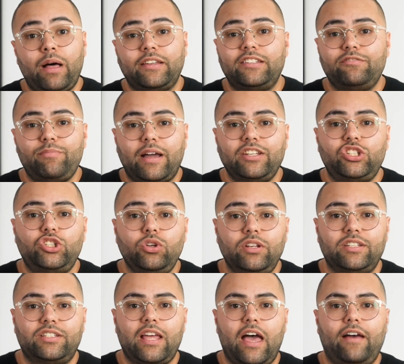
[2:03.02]
amounts of my
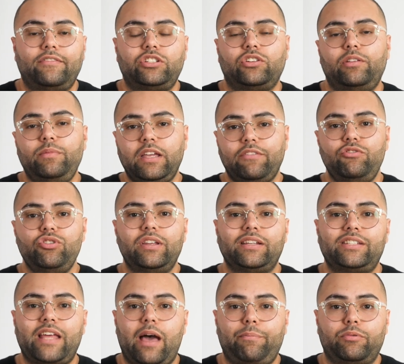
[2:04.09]
students have. So let me give you an
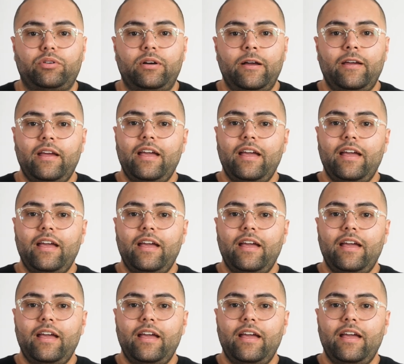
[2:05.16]
example.